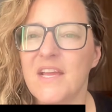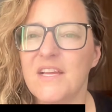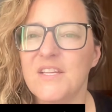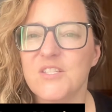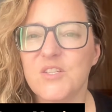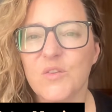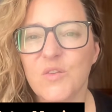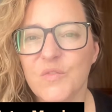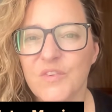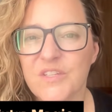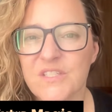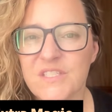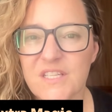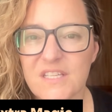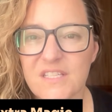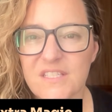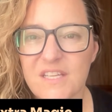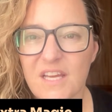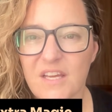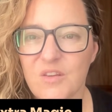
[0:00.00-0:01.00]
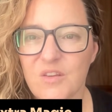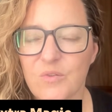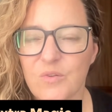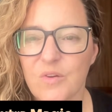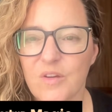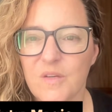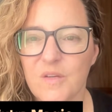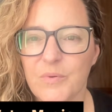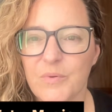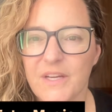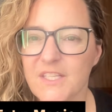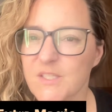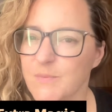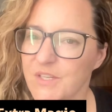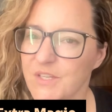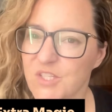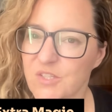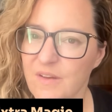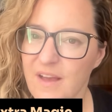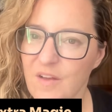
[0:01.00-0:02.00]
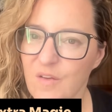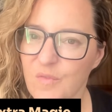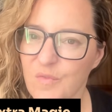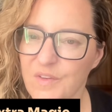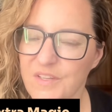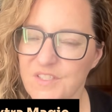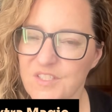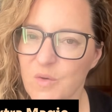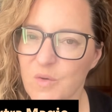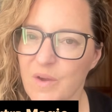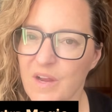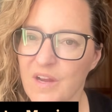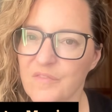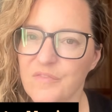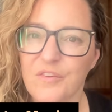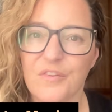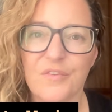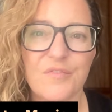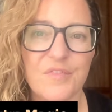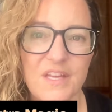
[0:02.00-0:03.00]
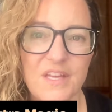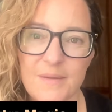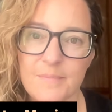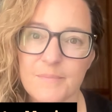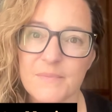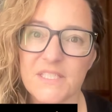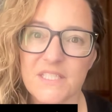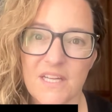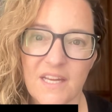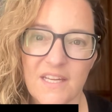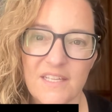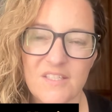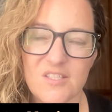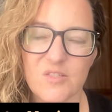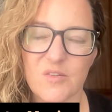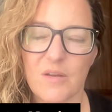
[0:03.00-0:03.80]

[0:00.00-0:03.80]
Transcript: So the first is that you could bring special outfits to wear for themed nights.